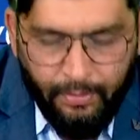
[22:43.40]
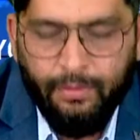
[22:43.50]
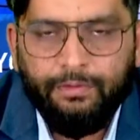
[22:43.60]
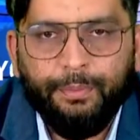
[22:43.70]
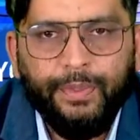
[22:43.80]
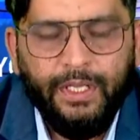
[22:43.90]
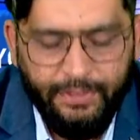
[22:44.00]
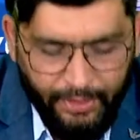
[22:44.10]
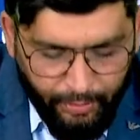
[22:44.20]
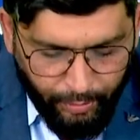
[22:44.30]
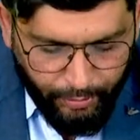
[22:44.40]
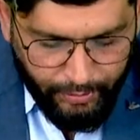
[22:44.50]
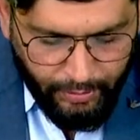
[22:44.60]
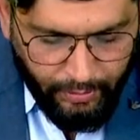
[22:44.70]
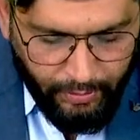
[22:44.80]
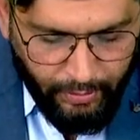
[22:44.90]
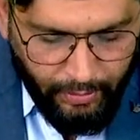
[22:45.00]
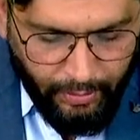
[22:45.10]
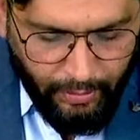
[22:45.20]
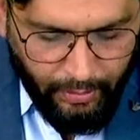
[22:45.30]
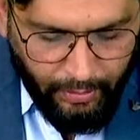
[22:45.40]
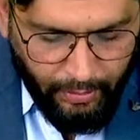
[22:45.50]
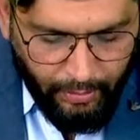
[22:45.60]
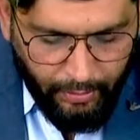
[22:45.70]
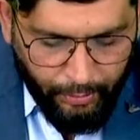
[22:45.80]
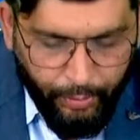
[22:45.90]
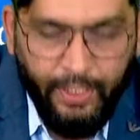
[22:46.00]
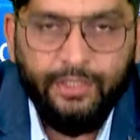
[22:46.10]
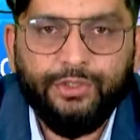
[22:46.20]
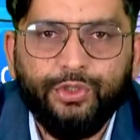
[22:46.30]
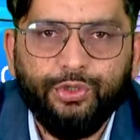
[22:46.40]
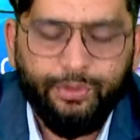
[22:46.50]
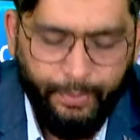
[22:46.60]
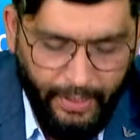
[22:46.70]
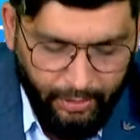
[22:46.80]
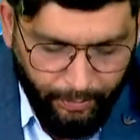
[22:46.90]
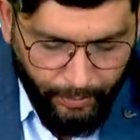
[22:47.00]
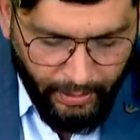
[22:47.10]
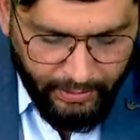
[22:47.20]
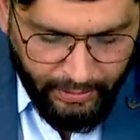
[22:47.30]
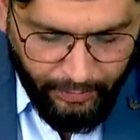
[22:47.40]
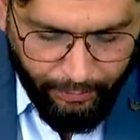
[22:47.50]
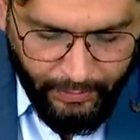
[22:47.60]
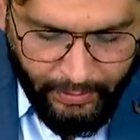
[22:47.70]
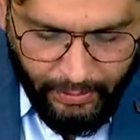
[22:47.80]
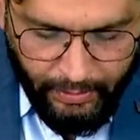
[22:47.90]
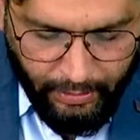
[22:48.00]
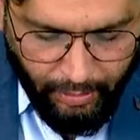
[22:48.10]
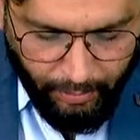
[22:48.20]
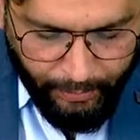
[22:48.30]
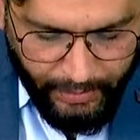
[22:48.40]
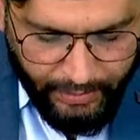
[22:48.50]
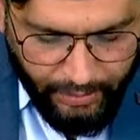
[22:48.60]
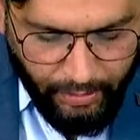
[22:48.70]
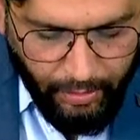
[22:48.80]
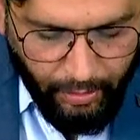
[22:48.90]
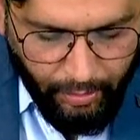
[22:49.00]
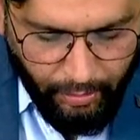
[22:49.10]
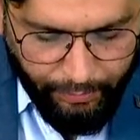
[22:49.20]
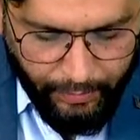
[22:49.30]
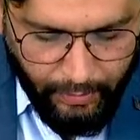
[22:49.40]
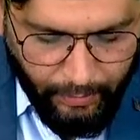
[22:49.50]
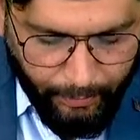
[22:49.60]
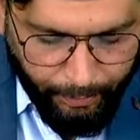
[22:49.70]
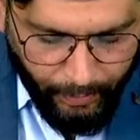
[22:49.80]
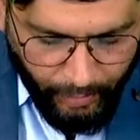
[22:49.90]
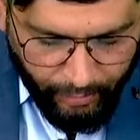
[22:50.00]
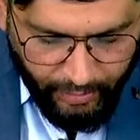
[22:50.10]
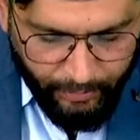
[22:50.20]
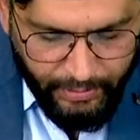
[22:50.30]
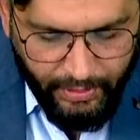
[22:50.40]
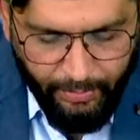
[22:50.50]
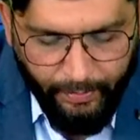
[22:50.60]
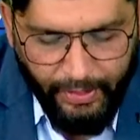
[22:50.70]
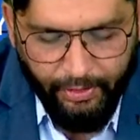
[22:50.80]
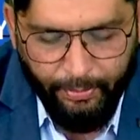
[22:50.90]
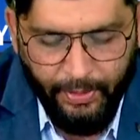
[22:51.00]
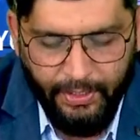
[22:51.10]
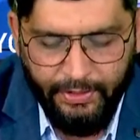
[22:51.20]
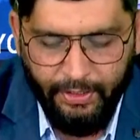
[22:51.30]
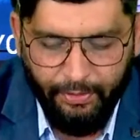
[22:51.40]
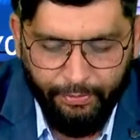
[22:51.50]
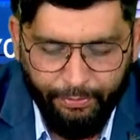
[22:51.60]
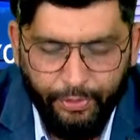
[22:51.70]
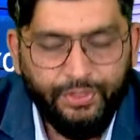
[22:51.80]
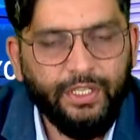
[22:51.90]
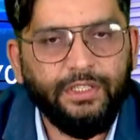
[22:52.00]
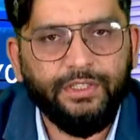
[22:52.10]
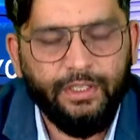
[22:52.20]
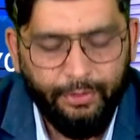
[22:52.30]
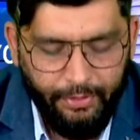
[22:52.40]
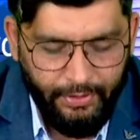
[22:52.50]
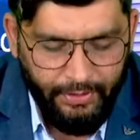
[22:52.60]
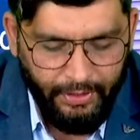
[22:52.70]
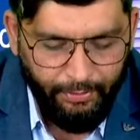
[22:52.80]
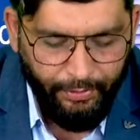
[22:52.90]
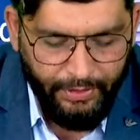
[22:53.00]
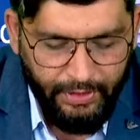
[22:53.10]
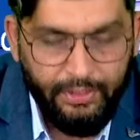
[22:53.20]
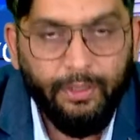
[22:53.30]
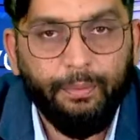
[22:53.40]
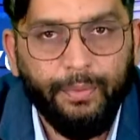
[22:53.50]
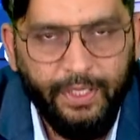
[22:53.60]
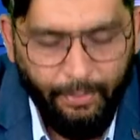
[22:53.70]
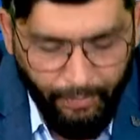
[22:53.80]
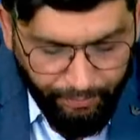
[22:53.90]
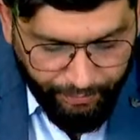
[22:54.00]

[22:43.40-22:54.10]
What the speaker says: For BSc course, you can choose microbiology with the combination of biochemistry, microbiology, food science and nutrition, which is BMF,